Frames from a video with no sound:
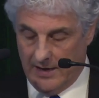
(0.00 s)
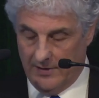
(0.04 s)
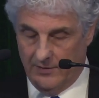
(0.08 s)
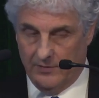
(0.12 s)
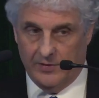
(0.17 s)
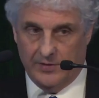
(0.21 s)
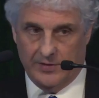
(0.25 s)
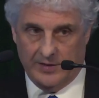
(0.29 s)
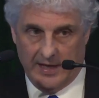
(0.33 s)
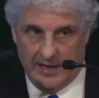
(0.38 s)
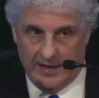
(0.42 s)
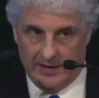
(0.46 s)

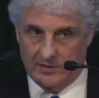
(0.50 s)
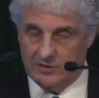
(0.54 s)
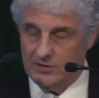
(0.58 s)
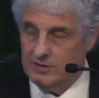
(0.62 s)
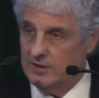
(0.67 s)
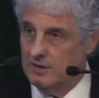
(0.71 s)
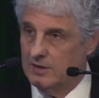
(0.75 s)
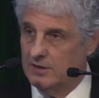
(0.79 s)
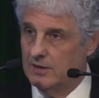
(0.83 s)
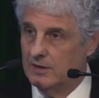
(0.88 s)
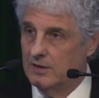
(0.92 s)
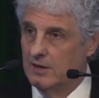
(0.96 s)
And thanks
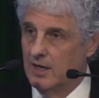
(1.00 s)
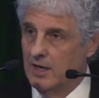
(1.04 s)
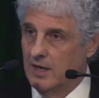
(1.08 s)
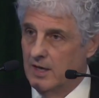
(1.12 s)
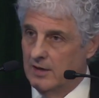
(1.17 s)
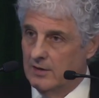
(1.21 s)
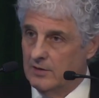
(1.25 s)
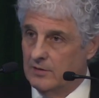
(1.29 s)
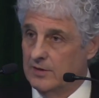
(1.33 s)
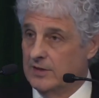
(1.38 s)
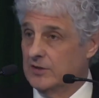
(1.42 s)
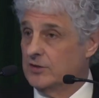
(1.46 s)
to
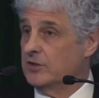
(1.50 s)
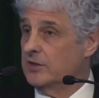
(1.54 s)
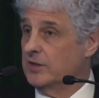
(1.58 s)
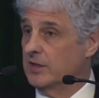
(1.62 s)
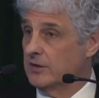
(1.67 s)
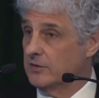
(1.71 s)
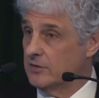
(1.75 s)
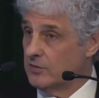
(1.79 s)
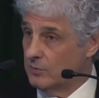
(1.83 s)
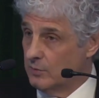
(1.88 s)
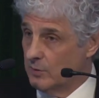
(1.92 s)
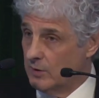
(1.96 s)

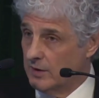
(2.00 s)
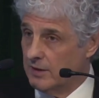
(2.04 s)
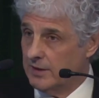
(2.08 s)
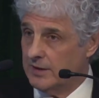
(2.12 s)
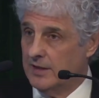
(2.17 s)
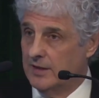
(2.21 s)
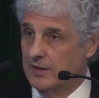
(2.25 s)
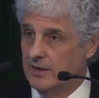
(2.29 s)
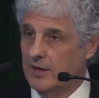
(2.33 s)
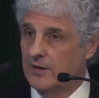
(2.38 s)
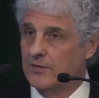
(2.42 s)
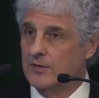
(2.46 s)
Christian's
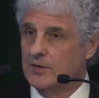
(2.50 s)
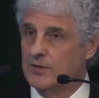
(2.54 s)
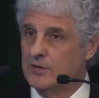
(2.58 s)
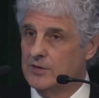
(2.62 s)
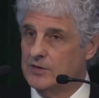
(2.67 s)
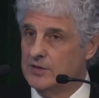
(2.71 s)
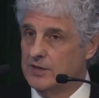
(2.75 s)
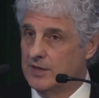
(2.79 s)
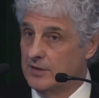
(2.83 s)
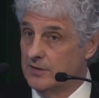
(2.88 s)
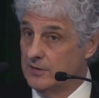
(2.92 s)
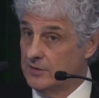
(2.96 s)
work and
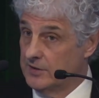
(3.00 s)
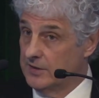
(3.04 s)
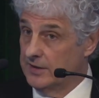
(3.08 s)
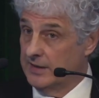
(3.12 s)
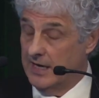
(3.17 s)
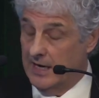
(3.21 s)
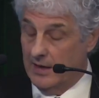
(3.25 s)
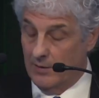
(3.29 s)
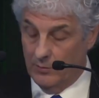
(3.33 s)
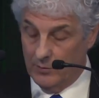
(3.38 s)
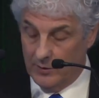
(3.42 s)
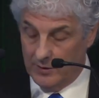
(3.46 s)
others, there's
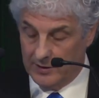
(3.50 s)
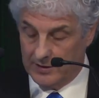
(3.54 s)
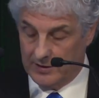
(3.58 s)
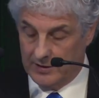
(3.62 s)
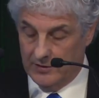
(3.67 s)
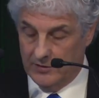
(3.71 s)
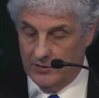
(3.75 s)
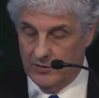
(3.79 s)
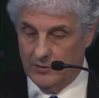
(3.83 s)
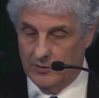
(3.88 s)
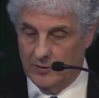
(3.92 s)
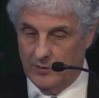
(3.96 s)
now work
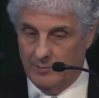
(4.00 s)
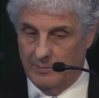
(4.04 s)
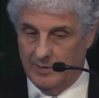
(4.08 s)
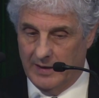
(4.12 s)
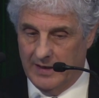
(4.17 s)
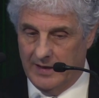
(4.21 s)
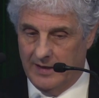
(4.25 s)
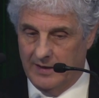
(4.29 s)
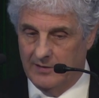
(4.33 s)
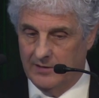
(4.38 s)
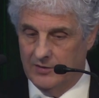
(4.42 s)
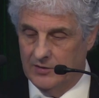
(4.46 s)
in
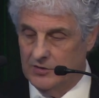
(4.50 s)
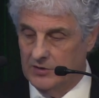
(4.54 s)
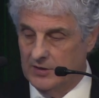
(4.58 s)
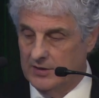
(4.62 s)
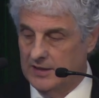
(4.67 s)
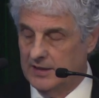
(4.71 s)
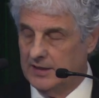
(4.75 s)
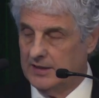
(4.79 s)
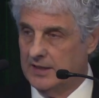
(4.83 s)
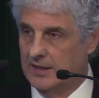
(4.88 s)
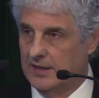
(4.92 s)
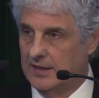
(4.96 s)

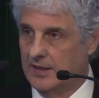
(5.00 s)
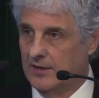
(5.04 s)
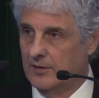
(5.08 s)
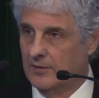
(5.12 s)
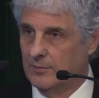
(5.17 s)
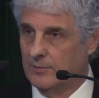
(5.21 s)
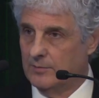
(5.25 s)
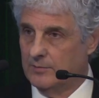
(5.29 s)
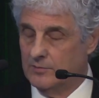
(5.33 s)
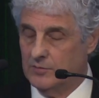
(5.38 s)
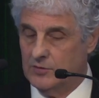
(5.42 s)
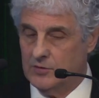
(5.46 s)
neurobiology that can
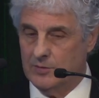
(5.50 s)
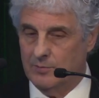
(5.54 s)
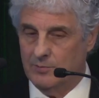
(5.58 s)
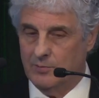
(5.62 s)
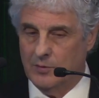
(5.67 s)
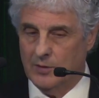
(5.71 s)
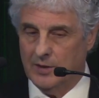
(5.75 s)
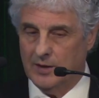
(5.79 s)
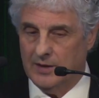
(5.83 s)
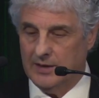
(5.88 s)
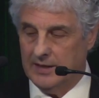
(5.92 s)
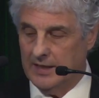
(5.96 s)
help
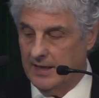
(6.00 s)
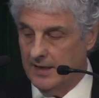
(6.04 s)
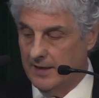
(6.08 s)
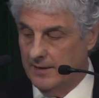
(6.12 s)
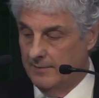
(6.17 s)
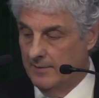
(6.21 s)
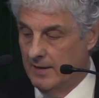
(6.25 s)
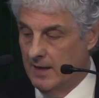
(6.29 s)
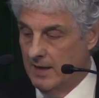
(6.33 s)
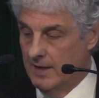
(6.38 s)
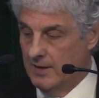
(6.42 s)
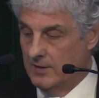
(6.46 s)
support
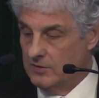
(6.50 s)
that.